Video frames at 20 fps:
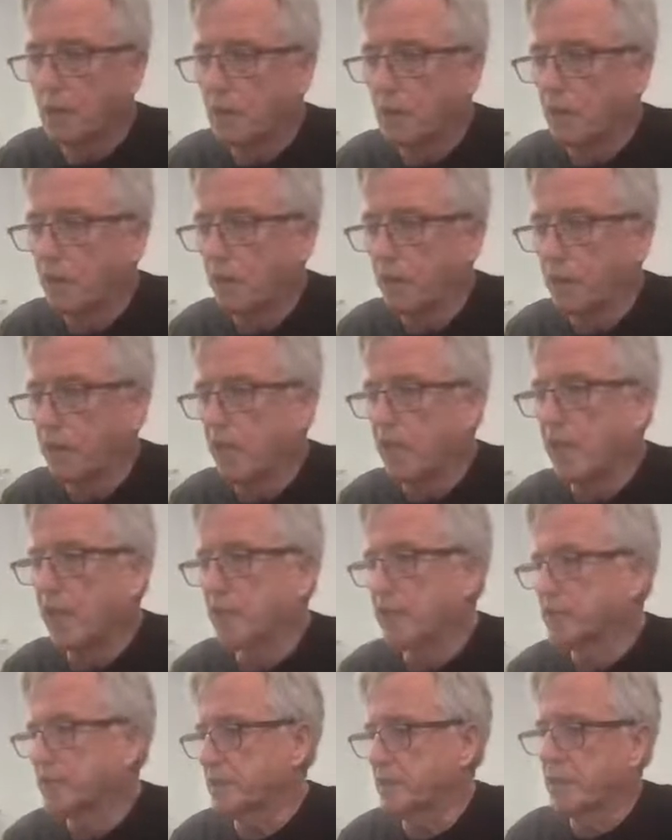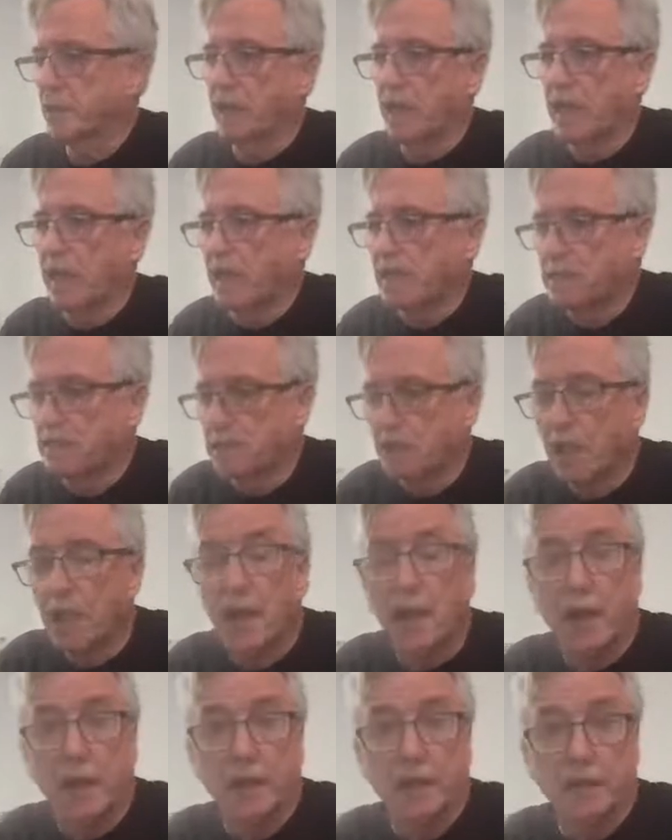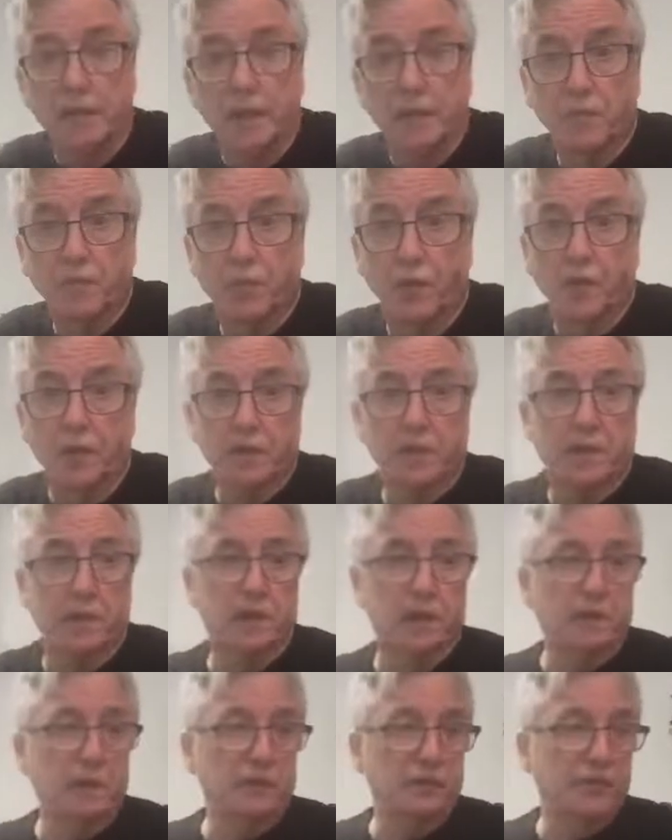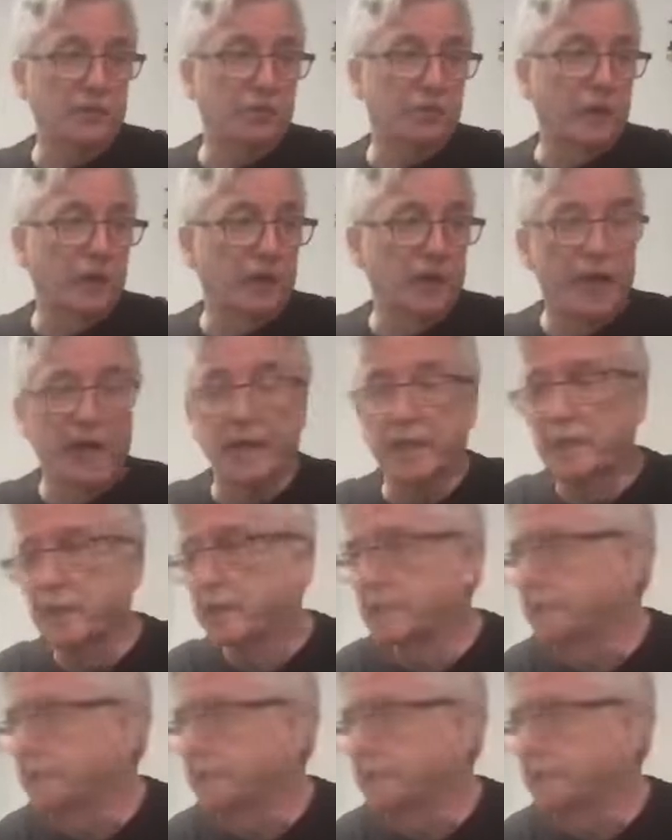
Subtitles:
or 8S, didn't work too well either.